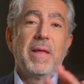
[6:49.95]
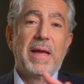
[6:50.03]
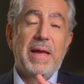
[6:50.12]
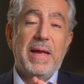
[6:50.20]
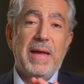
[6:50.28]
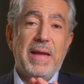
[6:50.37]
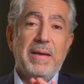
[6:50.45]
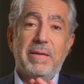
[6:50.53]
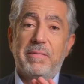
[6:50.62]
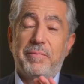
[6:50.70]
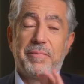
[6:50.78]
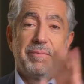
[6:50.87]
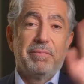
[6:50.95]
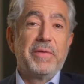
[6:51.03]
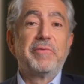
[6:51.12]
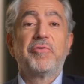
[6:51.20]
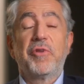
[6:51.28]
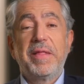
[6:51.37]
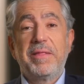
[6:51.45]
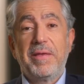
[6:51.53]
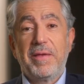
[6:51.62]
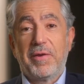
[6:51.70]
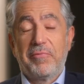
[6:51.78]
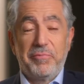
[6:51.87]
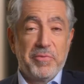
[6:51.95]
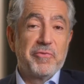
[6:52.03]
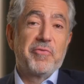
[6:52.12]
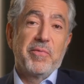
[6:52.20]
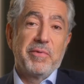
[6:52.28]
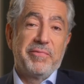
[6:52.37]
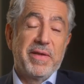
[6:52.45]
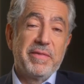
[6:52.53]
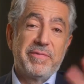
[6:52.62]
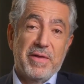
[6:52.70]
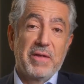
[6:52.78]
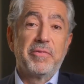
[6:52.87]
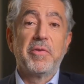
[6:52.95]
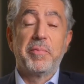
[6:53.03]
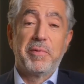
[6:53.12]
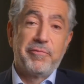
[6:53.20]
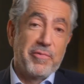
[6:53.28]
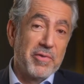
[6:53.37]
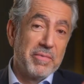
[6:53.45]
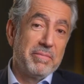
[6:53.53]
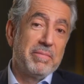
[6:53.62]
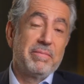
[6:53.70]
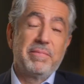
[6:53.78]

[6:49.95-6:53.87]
And majority of mutual funds underperform